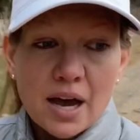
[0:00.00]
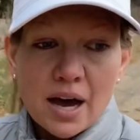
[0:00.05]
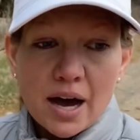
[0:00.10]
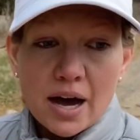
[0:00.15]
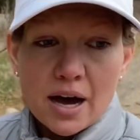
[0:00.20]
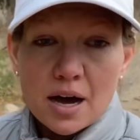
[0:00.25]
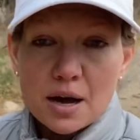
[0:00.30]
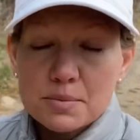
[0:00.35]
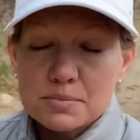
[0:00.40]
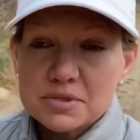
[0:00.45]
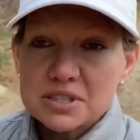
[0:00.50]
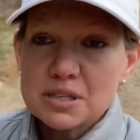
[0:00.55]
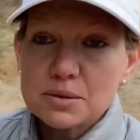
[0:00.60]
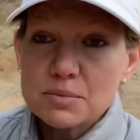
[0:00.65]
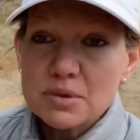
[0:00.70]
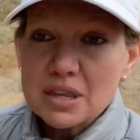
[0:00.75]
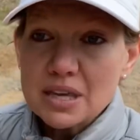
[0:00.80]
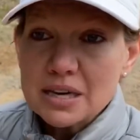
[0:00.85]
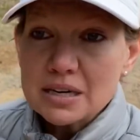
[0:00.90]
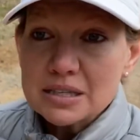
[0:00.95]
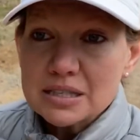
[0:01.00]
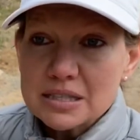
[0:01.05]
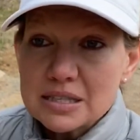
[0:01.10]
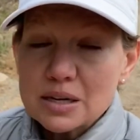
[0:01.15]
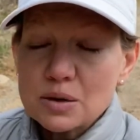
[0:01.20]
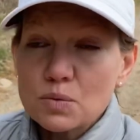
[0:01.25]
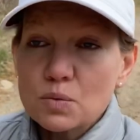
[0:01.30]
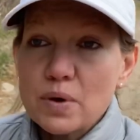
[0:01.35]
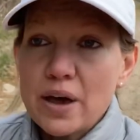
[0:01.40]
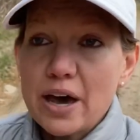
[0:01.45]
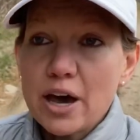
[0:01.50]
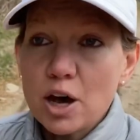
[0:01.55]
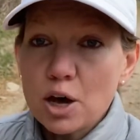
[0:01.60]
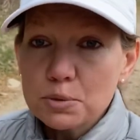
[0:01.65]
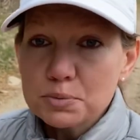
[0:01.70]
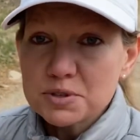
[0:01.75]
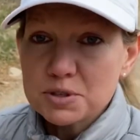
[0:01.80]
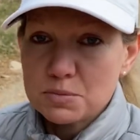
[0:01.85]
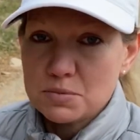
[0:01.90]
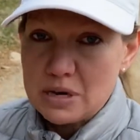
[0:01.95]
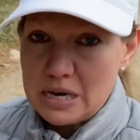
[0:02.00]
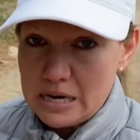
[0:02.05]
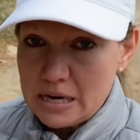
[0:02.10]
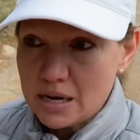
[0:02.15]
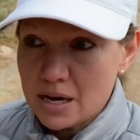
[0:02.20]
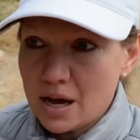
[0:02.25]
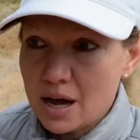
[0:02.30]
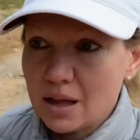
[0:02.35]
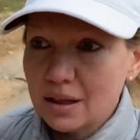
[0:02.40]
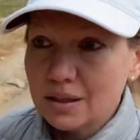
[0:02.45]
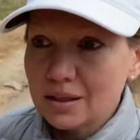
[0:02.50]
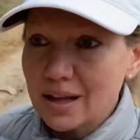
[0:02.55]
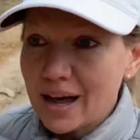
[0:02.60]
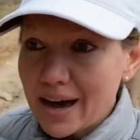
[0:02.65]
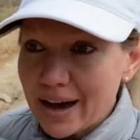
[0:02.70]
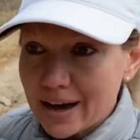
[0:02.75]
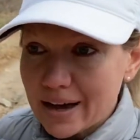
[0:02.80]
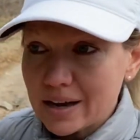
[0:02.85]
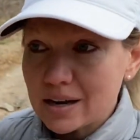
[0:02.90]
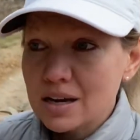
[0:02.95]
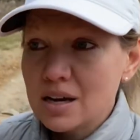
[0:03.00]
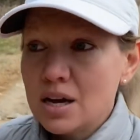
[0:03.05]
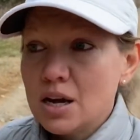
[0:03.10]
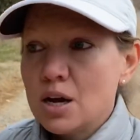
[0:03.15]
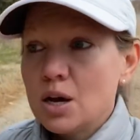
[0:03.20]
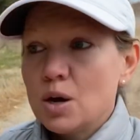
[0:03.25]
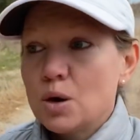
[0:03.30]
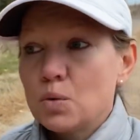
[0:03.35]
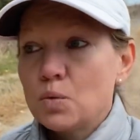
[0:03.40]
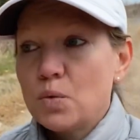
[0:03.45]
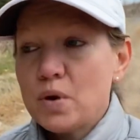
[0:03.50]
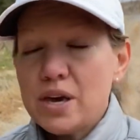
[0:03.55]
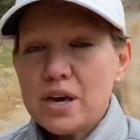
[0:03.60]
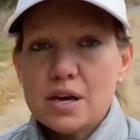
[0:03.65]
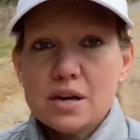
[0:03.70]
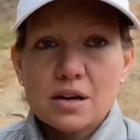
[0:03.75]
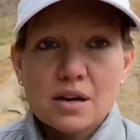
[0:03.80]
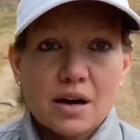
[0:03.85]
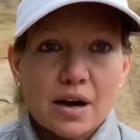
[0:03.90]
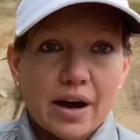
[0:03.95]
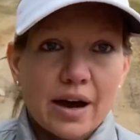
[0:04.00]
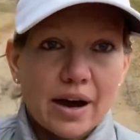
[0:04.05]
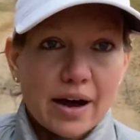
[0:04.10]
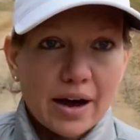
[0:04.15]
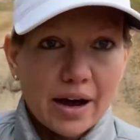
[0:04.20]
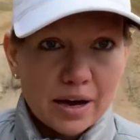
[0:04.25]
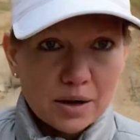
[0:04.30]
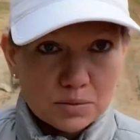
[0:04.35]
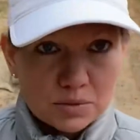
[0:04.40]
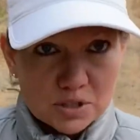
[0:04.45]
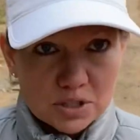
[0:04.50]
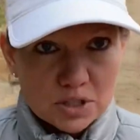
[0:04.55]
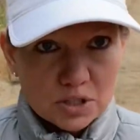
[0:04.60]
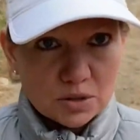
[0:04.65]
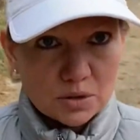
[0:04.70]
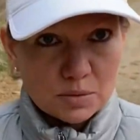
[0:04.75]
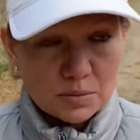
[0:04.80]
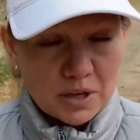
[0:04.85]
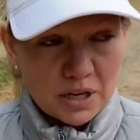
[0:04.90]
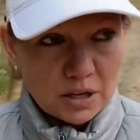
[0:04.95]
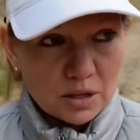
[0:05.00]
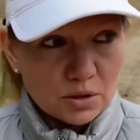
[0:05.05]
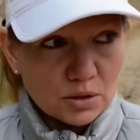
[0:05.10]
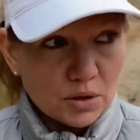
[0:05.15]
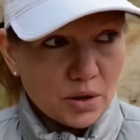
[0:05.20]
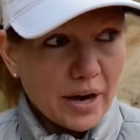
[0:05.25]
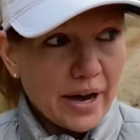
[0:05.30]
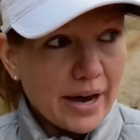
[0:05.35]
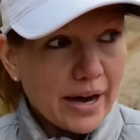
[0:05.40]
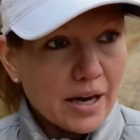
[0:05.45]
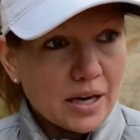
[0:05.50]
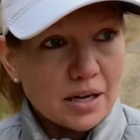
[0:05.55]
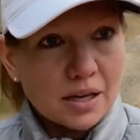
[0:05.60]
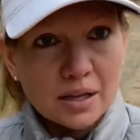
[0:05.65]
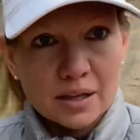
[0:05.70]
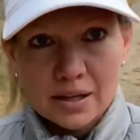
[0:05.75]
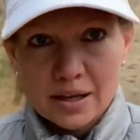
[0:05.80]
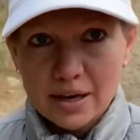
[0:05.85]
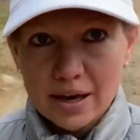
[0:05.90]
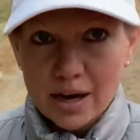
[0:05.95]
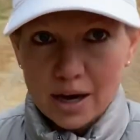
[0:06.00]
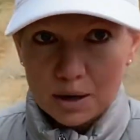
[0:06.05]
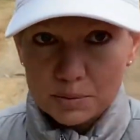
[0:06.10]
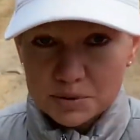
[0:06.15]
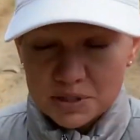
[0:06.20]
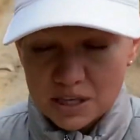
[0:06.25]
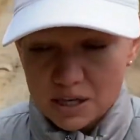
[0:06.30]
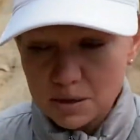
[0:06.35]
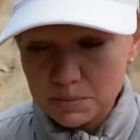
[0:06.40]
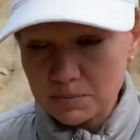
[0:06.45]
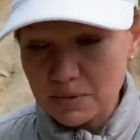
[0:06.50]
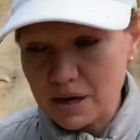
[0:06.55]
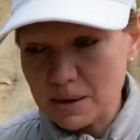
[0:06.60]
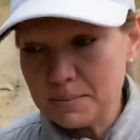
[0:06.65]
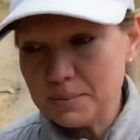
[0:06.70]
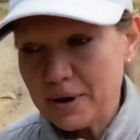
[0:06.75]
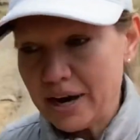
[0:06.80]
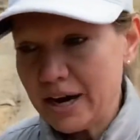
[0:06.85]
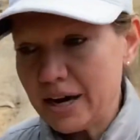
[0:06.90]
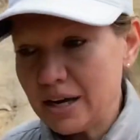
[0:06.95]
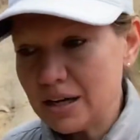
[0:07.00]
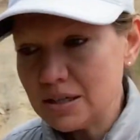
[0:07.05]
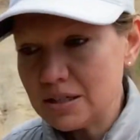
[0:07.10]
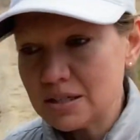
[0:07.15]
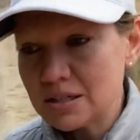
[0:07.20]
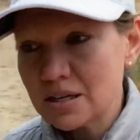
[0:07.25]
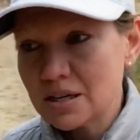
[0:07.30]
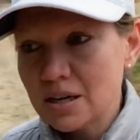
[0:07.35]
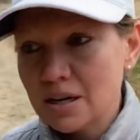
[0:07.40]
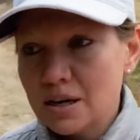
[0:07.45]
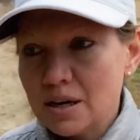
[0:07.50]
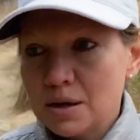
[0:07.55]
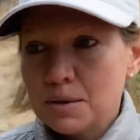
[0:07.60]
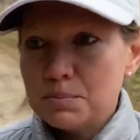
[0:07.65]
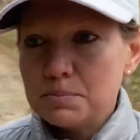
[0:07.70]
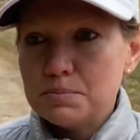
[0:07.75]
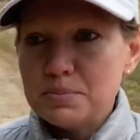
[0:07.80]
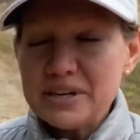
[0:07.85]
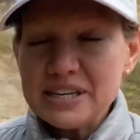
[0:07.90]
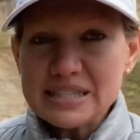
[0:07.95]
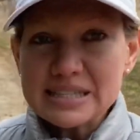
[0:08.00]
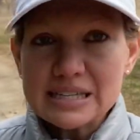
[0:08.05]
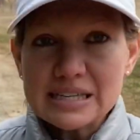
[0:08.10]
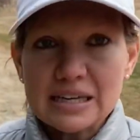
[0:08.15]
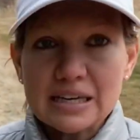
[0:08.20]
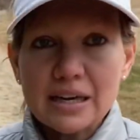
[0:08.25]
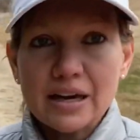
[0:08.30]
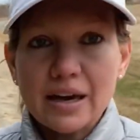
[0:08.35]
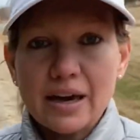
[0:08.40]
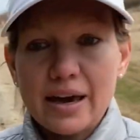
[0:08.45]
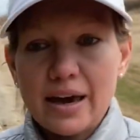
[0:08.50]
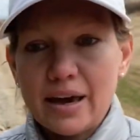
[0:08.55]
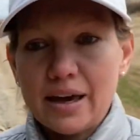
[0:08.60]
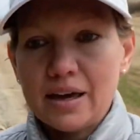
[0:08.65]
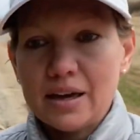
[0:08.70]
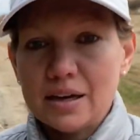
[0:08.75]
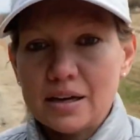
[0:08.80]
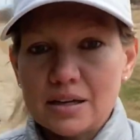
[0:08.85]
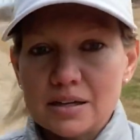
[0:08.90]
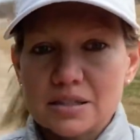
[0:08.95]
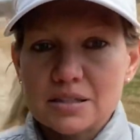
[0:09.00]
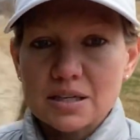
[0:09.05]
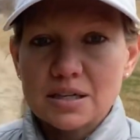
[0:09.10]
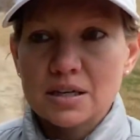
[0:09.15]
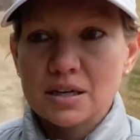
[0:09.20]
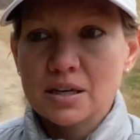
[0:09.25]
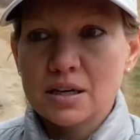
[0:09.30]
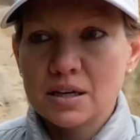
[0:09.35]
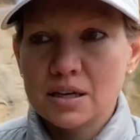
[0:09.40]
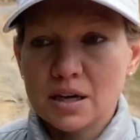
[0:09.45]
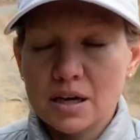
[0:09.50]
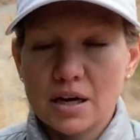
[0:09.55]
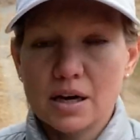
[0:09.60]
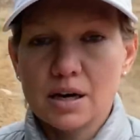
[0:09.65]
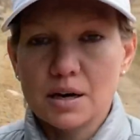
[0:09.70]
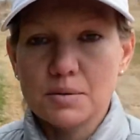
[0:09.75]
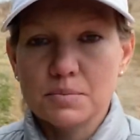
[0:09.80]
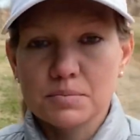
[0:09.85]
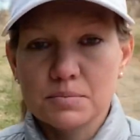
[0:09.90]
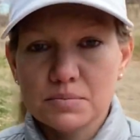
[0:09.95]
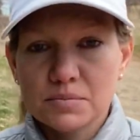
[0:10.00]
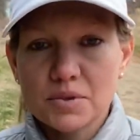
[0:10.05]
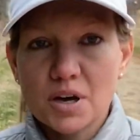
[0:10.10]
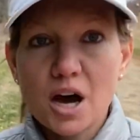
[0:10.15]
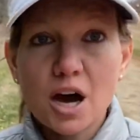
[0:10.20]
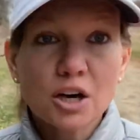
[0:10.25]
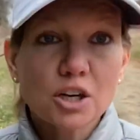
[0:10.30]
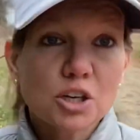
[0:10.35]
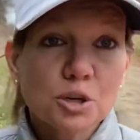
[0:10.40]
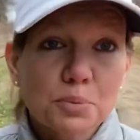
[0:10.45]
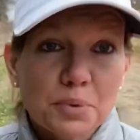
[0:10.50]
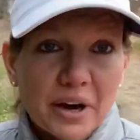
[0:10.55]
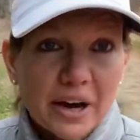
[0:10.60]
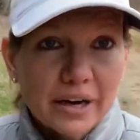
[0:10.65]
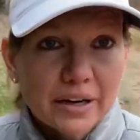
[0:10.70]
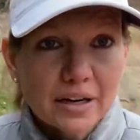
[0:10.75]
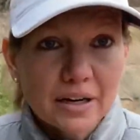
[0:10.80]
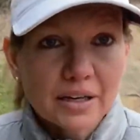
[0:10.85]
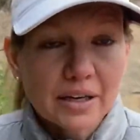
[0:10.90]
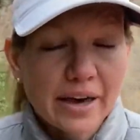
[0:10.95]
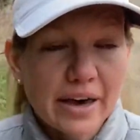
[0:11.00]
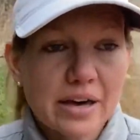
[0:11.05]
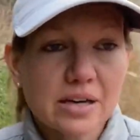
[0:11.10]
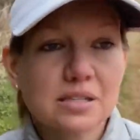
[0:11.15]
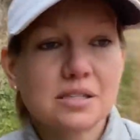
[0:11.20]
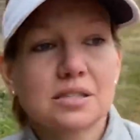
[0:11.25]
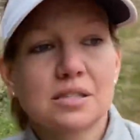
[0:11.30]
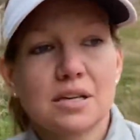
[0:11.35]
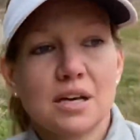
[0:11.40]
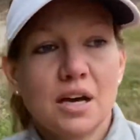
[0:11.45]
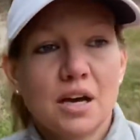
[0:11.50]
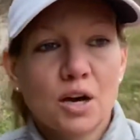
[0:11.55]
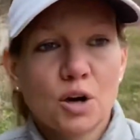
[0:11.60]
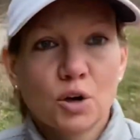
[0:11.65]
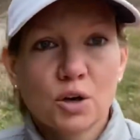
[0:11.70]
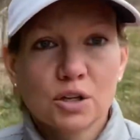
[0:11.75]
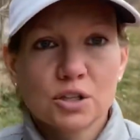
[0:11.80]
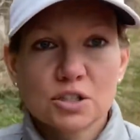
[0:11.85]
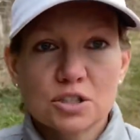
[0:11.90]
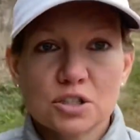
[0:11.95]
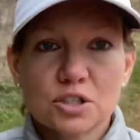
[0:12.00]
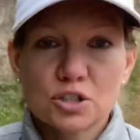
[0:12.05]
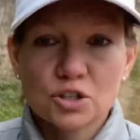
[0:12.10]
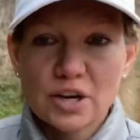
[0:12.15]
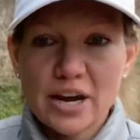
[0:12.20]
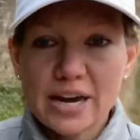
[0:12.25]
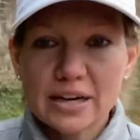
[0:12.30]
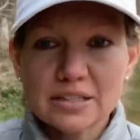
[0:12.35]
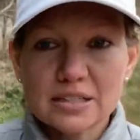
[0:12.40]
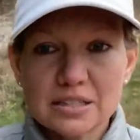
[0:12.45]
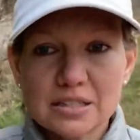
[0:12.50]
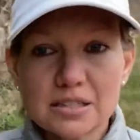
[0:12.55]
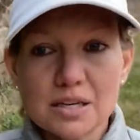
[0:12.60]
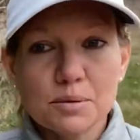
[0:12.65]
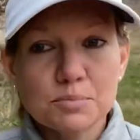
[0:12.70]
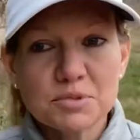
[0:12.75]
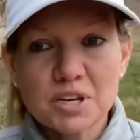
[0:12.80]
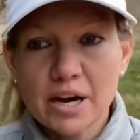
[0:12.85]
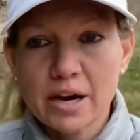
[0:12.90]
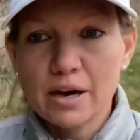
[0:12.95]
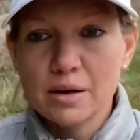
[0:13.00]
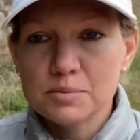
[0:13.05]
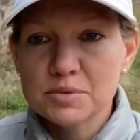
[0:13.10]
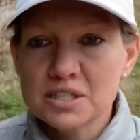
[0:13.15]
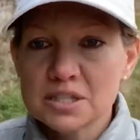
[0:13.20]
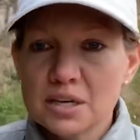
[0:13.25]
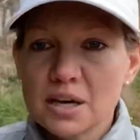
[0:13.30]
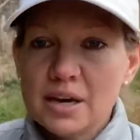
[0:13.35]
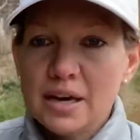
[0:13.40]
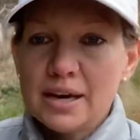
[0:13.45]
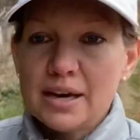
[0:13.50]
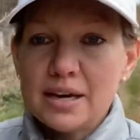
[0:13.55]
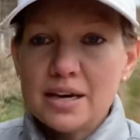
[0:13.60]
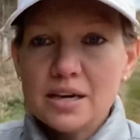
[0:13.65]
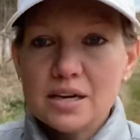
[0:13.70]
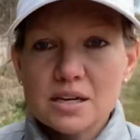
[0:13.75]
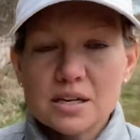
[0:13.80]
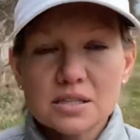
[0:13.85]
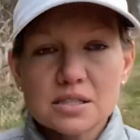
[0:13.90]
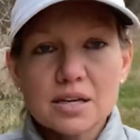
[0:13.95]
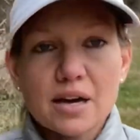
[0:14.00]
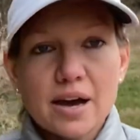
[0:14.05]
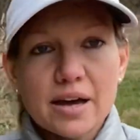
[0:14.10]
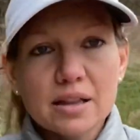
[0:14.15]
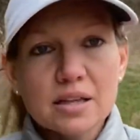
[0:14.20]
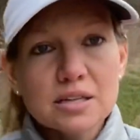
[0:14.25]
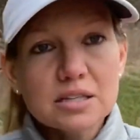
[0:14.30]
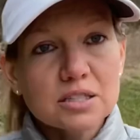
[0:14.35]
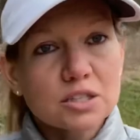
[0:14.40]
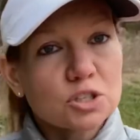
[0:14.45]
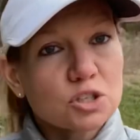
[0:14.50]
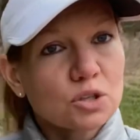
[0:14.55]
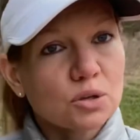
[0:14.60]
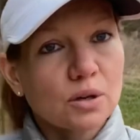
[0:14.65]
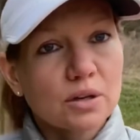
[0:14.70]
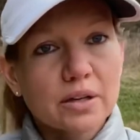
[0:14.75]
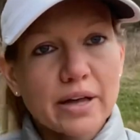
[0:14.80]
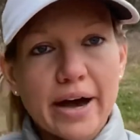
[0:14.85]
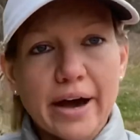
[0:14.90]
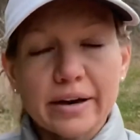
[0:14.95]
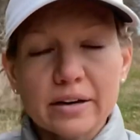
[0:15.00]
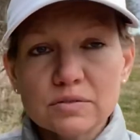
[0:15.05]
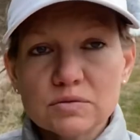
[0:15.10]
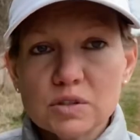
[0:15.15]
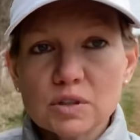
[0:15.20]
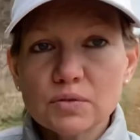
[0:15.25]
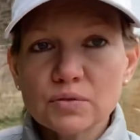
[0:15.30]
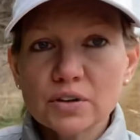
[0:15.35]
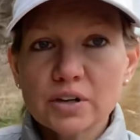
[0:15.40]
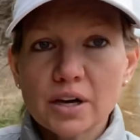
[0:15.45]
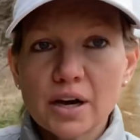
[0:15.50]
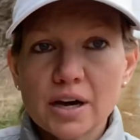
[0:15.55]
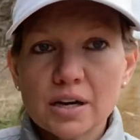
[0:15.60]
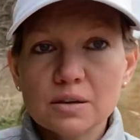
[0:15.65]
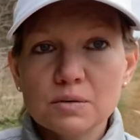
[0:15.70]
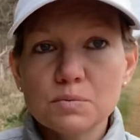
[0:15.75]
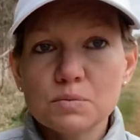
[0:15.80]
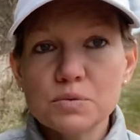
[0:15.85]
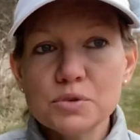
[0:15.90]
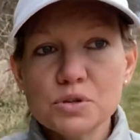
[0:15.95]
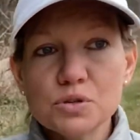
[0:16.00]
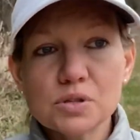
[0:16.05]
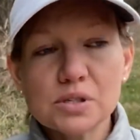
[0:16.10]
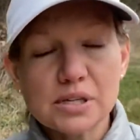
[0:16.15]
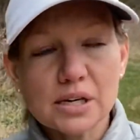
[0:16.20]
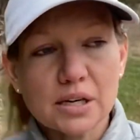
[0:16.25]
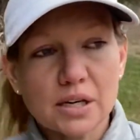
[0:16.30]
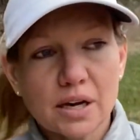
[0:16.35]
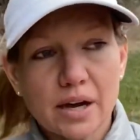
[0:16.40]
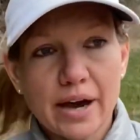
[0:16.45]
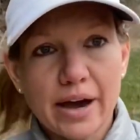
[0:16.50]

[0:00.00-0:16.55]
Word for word: Um, some things that helped me a lot when I was doing my through hike that helped keep my mind busy and um, occupied, I guess, or distracted sometimes, is I listened to a lot of different kind of music.